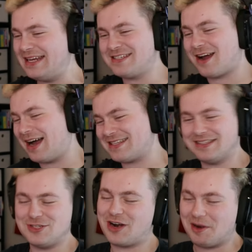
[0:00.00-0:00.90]
He's
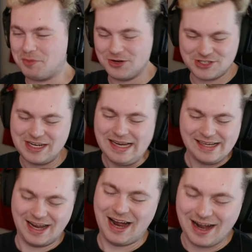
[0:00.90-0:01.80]
constantly trying to push
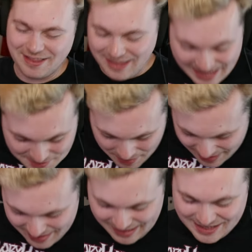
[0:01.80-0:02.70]
uh, him
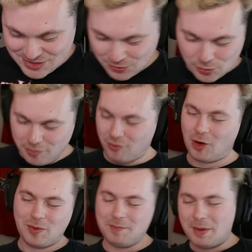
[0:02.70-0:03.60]
and his group
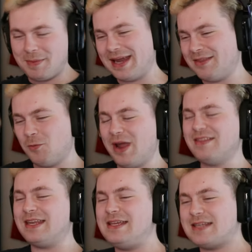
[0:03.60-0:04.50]
forward. But man, the way
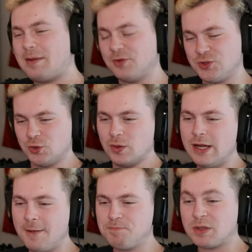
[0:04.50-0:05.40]
that he's able to
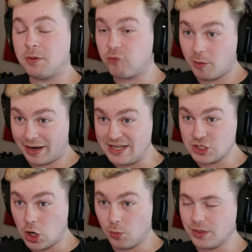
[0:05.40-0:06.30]
perform on his
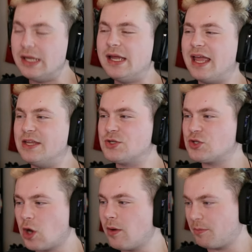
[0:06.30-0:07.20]
own is
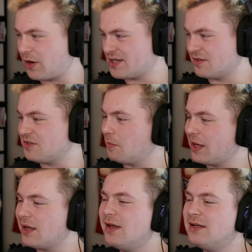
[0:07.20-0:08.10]
so impressive to me.